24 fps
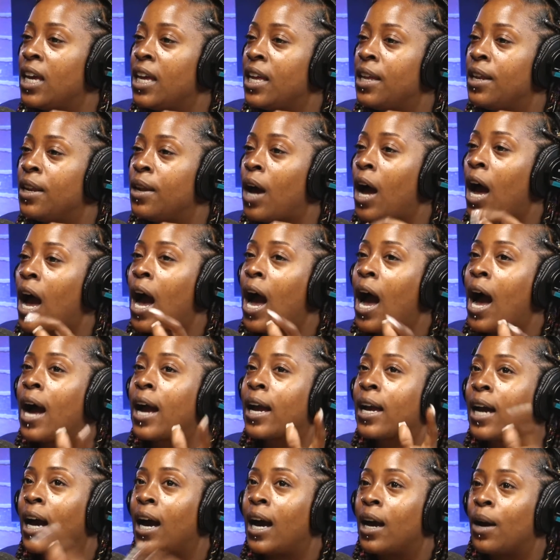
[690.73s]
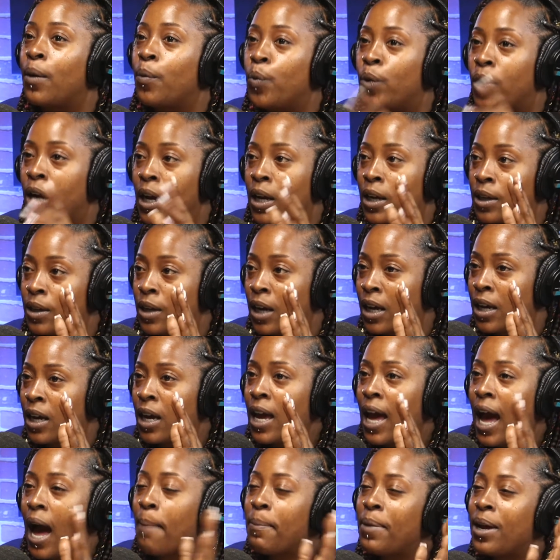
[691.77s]
and I got when I
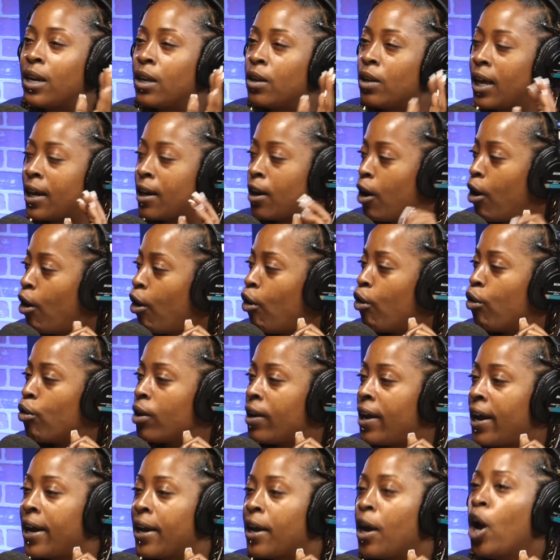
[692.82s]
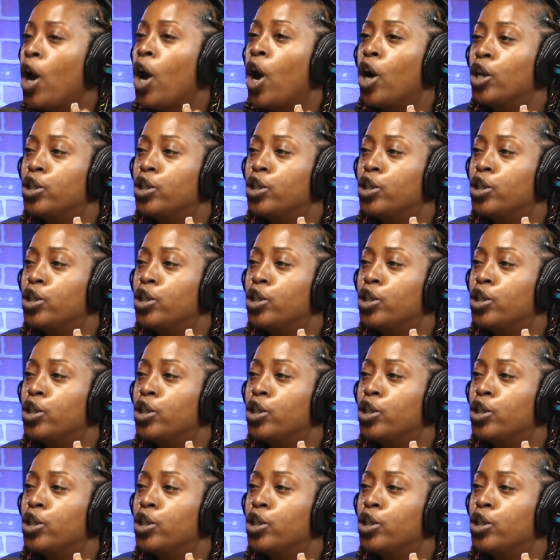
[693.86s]
I'm not a, like a whole like